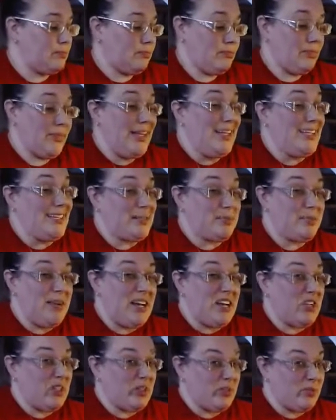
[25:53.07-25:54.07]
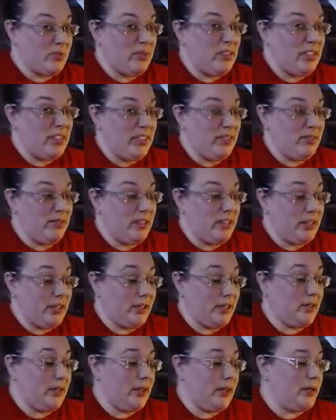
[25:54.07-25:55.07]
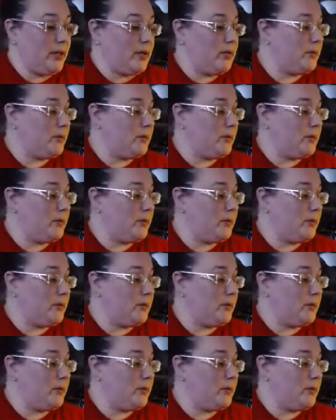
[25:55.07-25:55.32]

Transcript: It smells really, really good though.